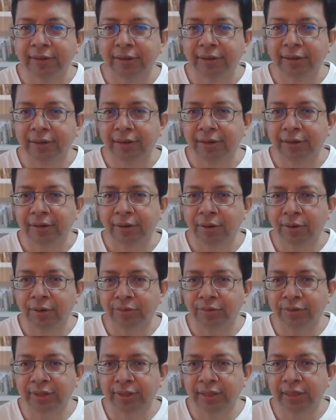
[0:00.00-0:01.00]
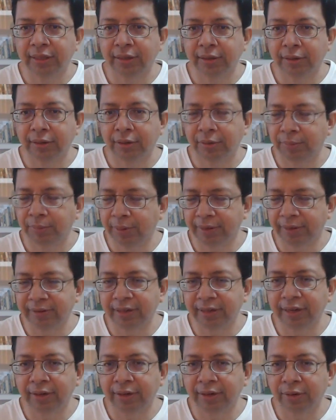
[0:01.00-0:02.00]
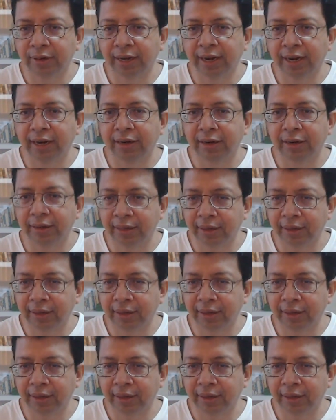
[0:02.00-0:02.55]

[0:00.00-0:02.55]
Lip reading: of the president or direct.